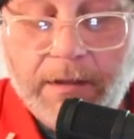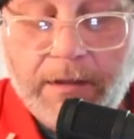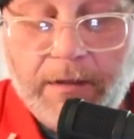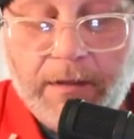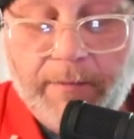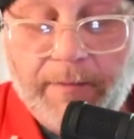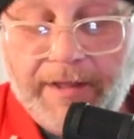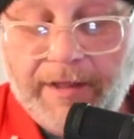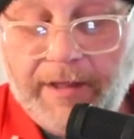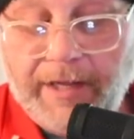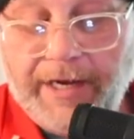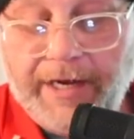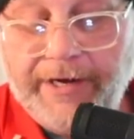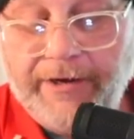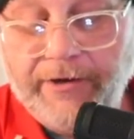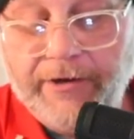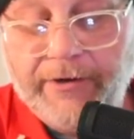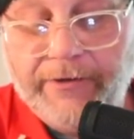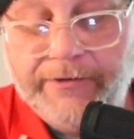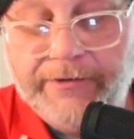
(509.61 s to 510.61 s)
And my
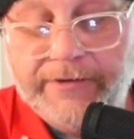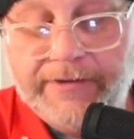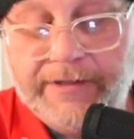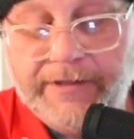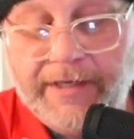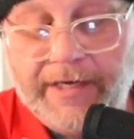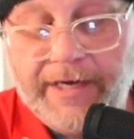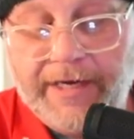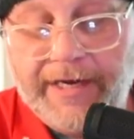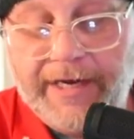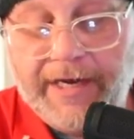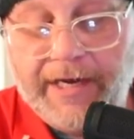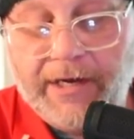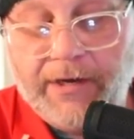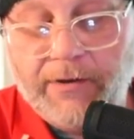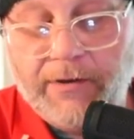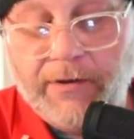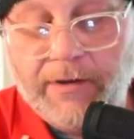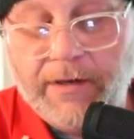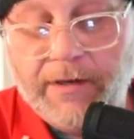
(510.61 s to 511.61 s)
lighter goes to die
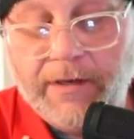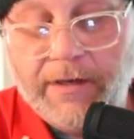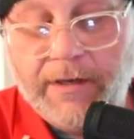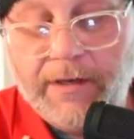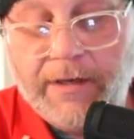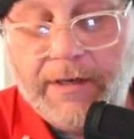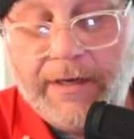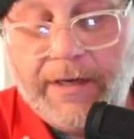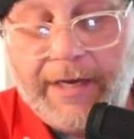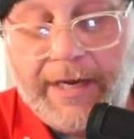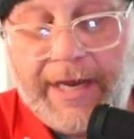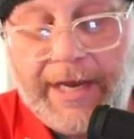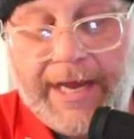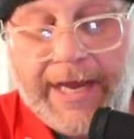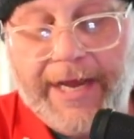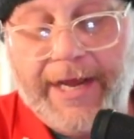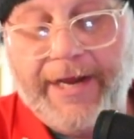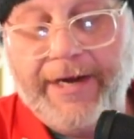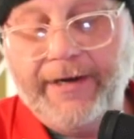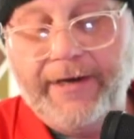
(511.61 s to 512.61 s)
out.
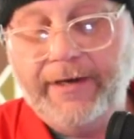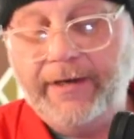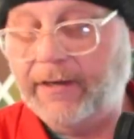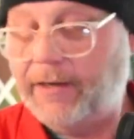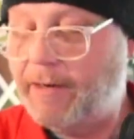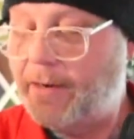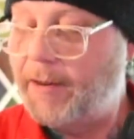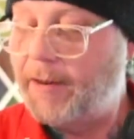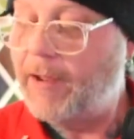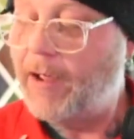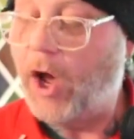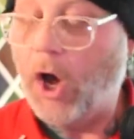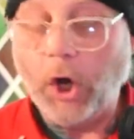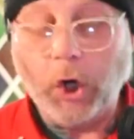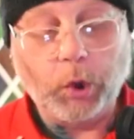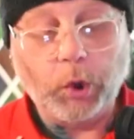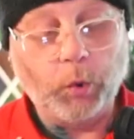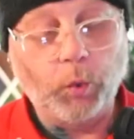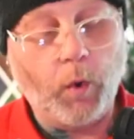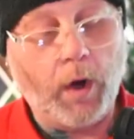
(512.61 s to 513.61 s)
And
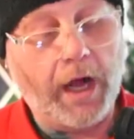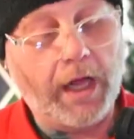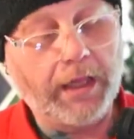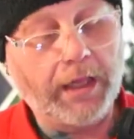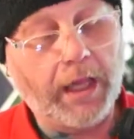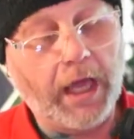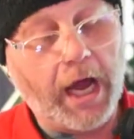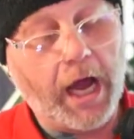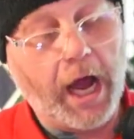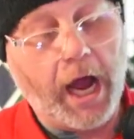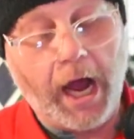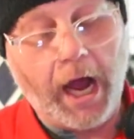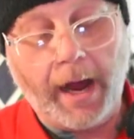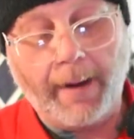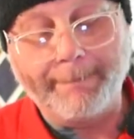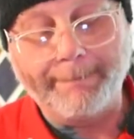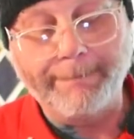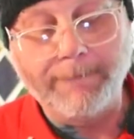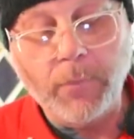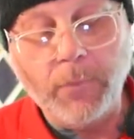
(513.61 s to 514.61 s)
voila,
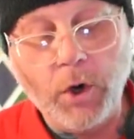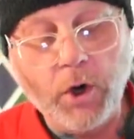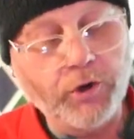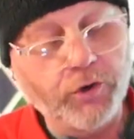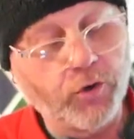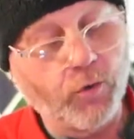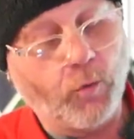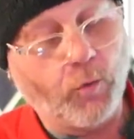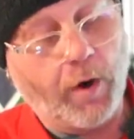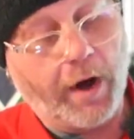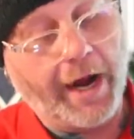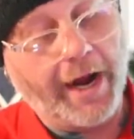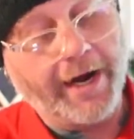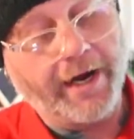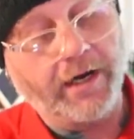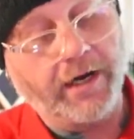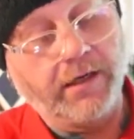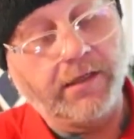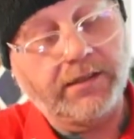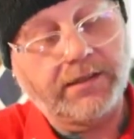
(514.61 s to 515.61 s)
motor
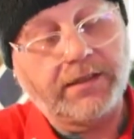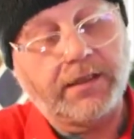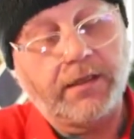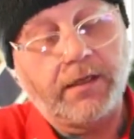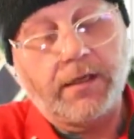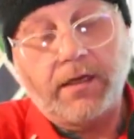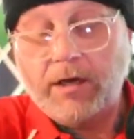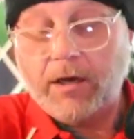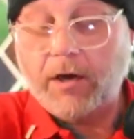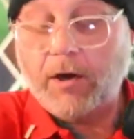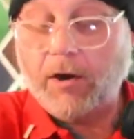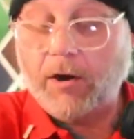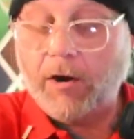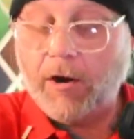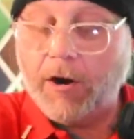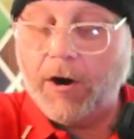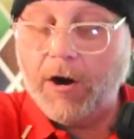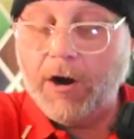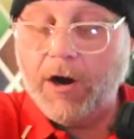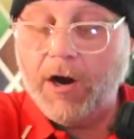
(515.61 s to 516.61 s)
wires
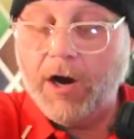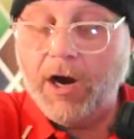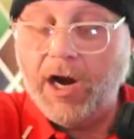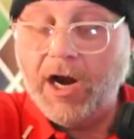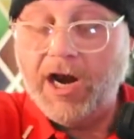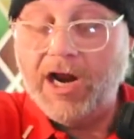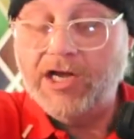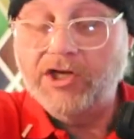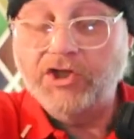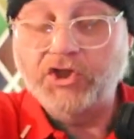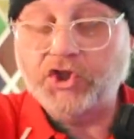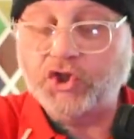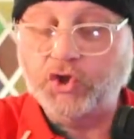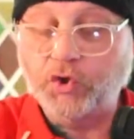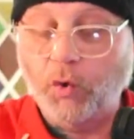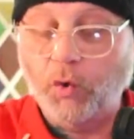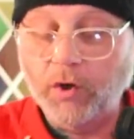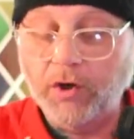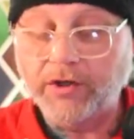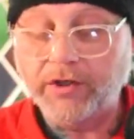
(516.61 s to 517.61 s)
are
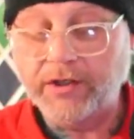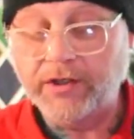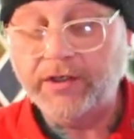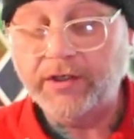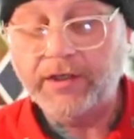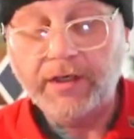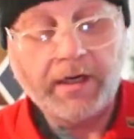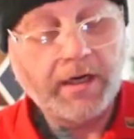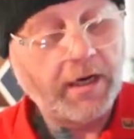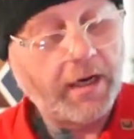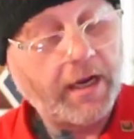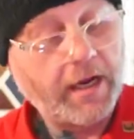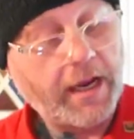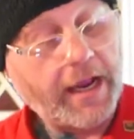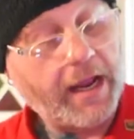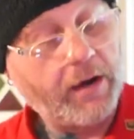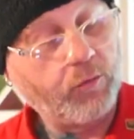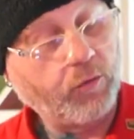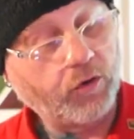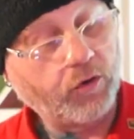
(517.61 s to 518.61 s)
shortened
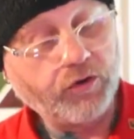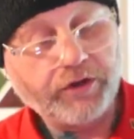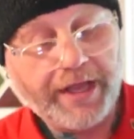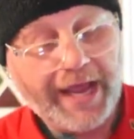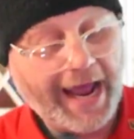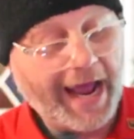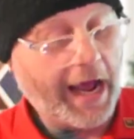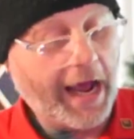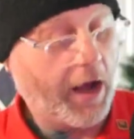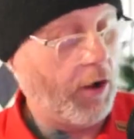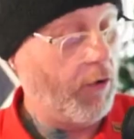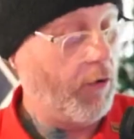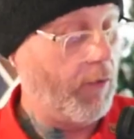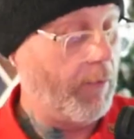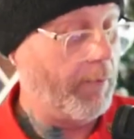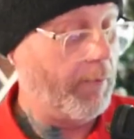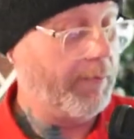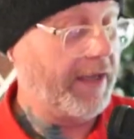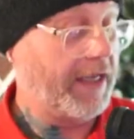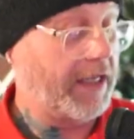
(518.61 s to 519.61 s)
and will
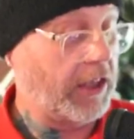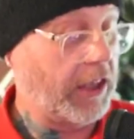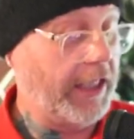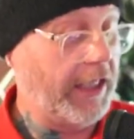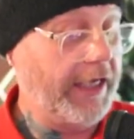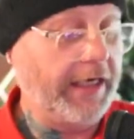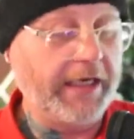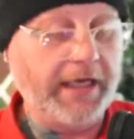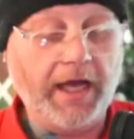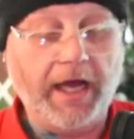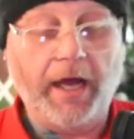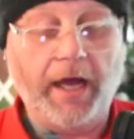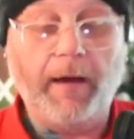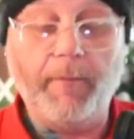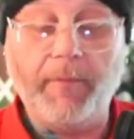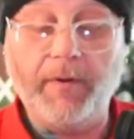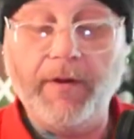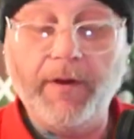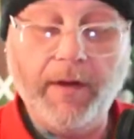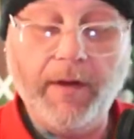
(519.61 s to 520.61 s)
now be cleaned
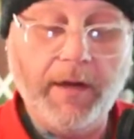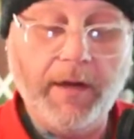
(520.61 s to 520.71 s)
up.